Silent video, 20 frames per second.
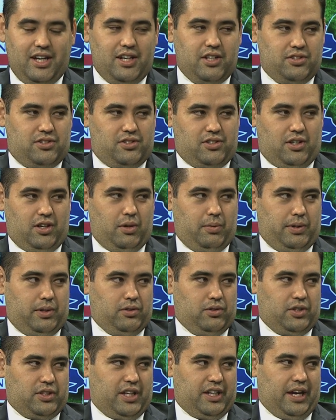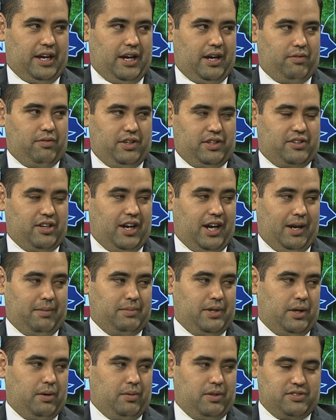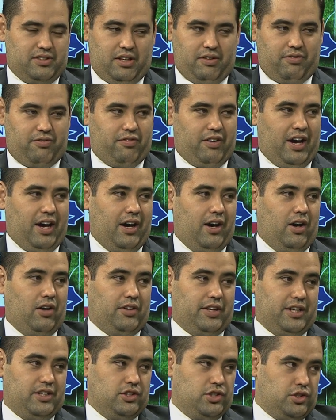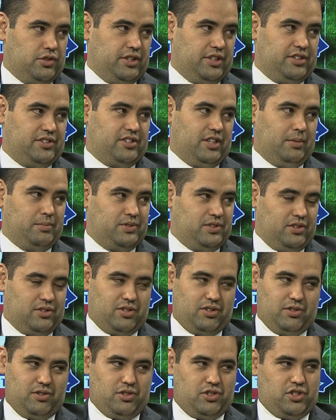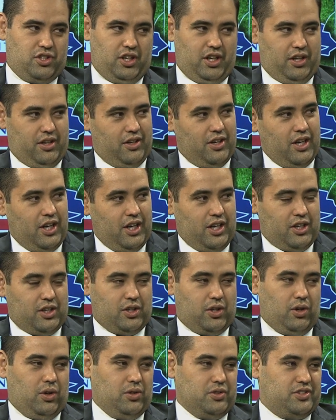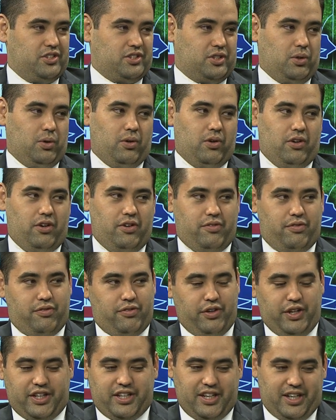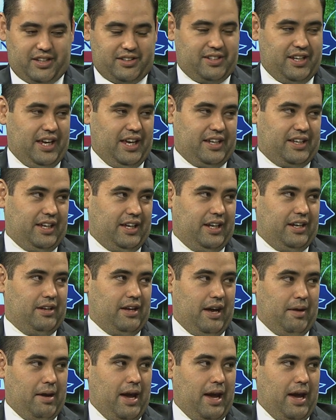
So we were looking at every time there was a foul, injury, substitution, goal scored, free kick taken.